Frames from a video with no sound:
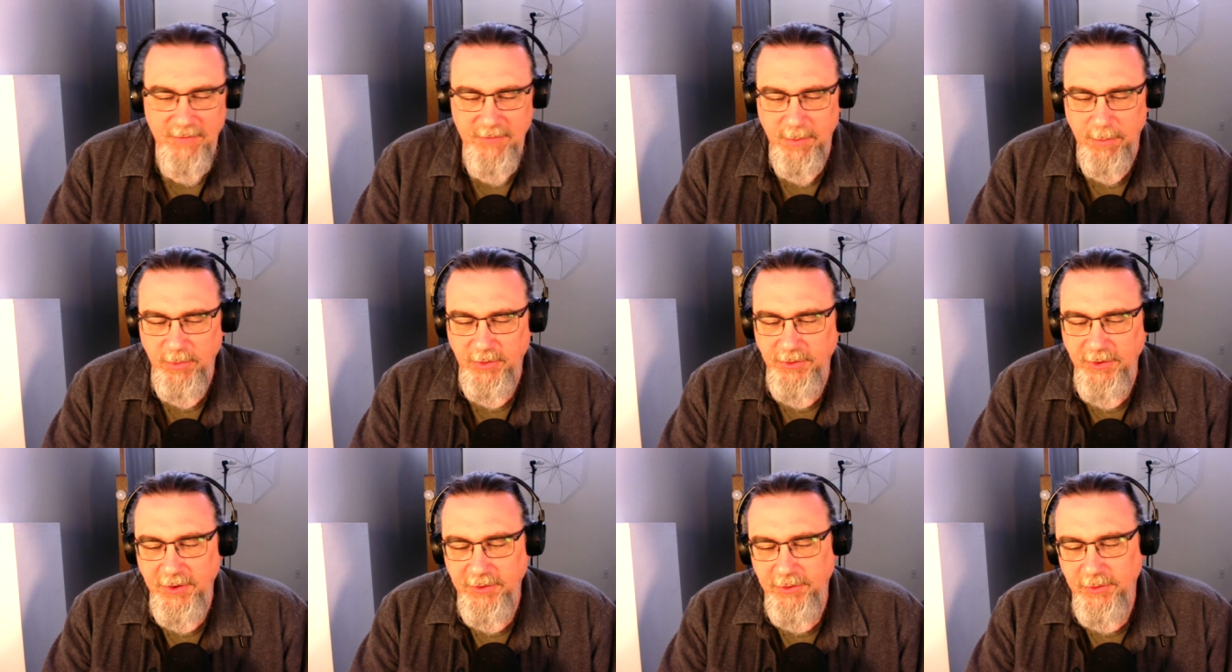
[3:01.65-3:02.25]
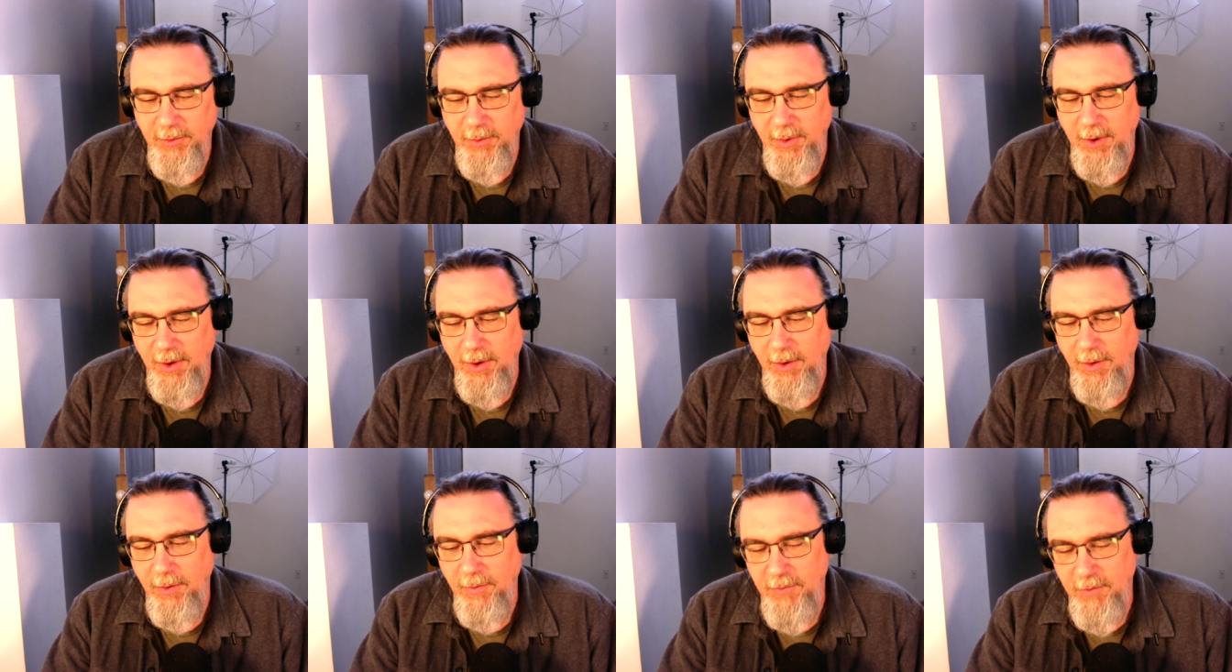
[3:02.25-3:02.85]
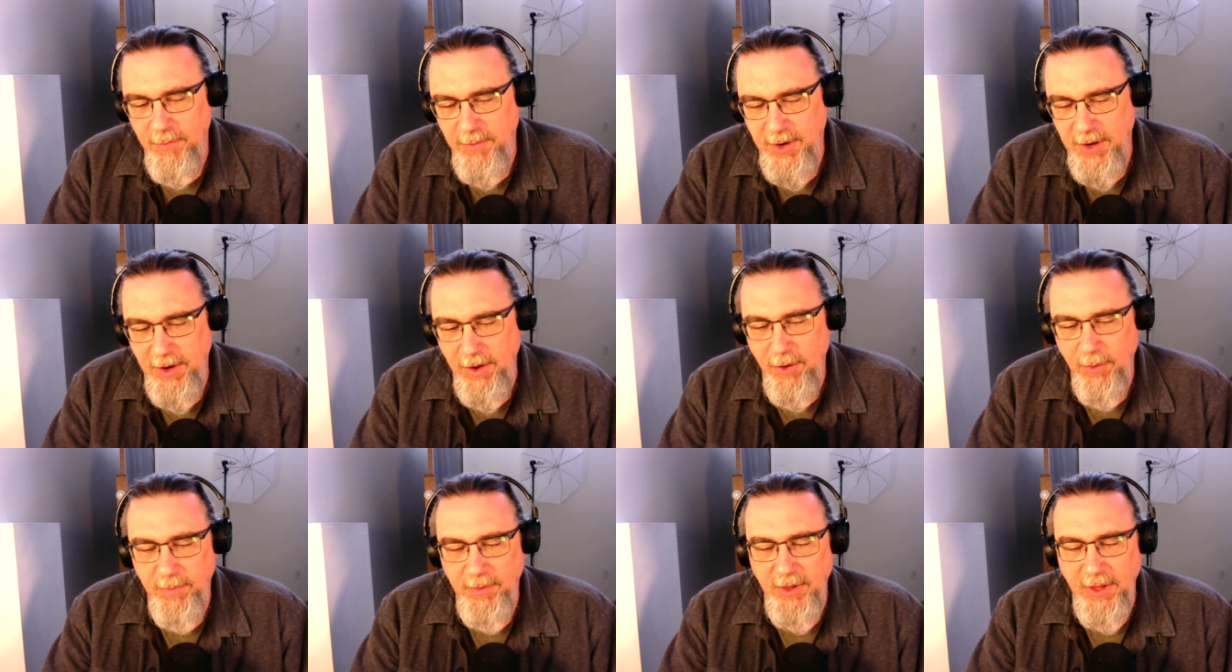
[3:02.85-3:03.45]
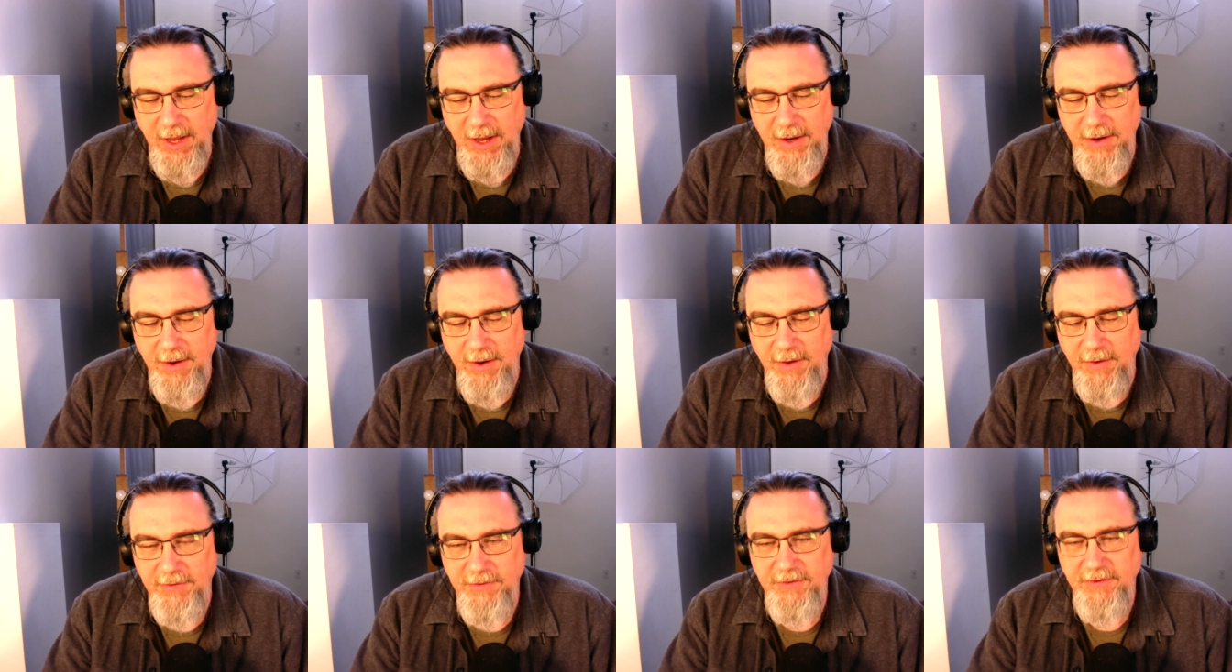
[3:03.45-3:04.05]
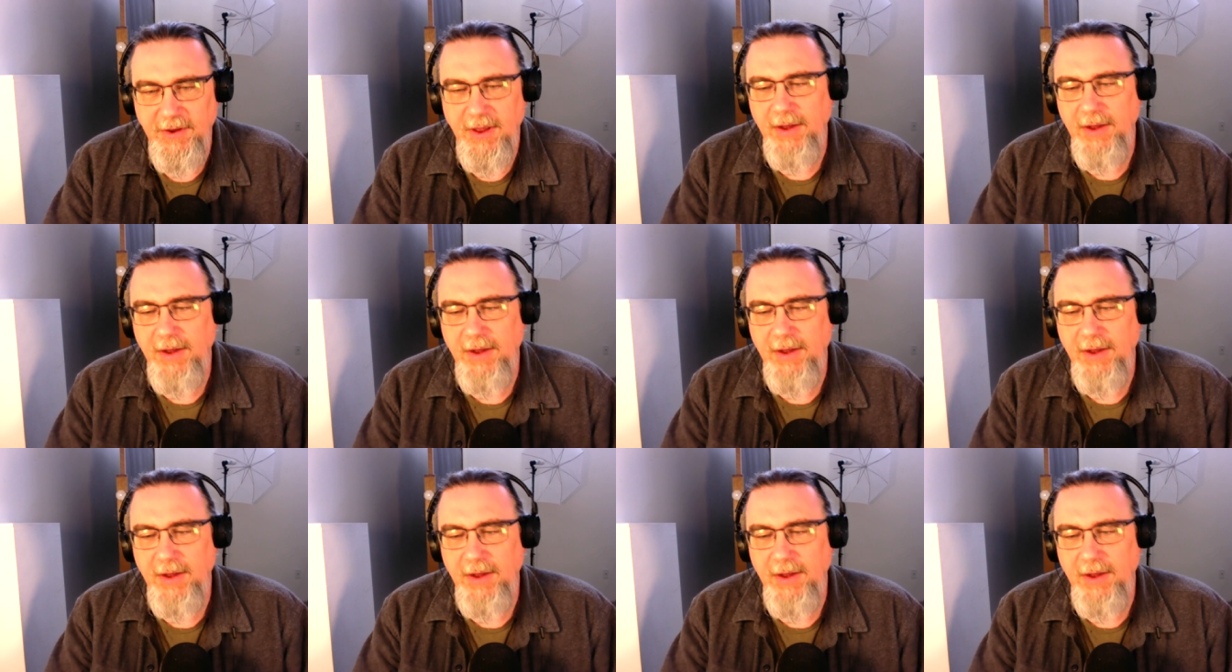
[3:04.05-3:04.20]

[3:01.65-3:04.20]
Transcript: from Cicero, from the Neoplatonists.